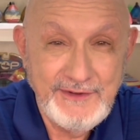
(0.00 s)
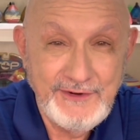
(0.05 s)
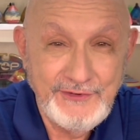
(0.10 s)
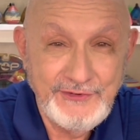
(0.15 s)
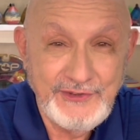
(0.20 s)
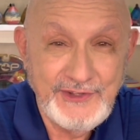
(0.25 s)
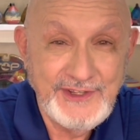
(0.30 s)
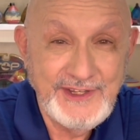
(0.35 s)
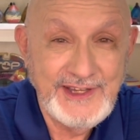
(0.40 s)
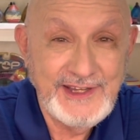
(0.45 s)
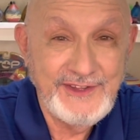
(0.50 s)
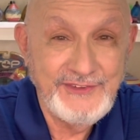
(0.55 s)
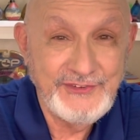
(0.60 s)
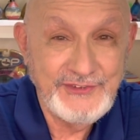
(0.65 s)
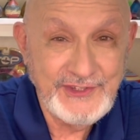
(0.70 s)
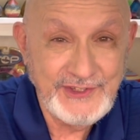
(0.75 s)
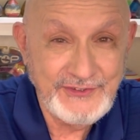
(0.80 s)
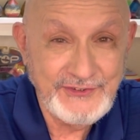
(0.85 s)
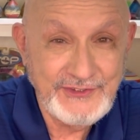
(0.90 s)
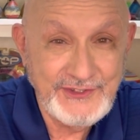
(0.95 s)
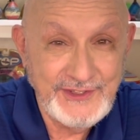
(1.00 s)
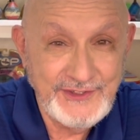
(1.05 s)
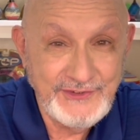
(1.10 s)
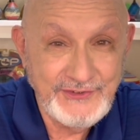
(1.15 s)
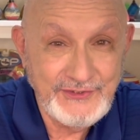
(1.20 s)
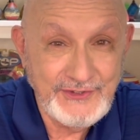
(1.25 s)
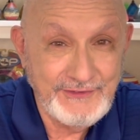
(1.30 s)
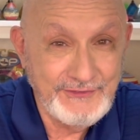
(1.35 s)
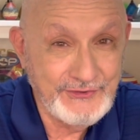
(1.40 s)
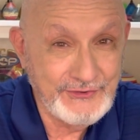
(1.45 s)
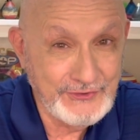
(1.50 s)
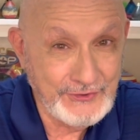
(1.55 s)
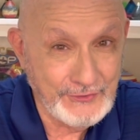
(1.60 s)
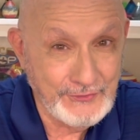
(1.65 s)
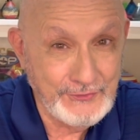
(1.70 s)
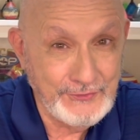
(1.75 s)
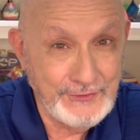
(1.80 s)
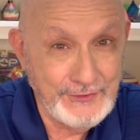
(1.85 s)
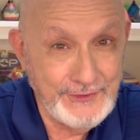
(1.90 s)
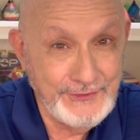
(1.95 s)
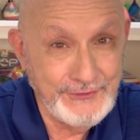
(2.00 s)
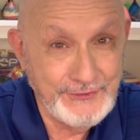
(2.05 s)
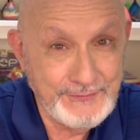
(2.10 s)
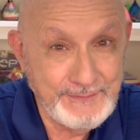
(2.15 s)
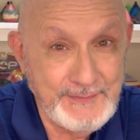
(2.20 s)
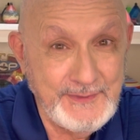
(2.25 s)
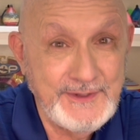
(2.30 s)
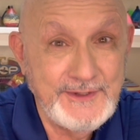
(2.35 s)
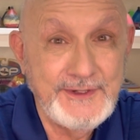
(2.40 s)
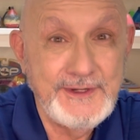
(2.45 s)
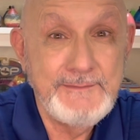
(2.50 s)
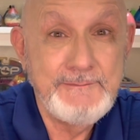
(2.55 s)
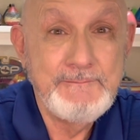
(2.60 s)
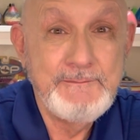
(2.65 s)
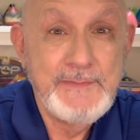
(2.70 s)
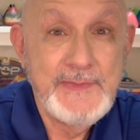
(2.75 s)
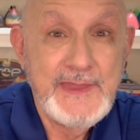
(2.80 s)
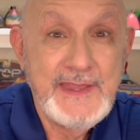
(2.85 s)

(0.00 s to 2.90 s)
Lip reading: there's an existence of soul and spirit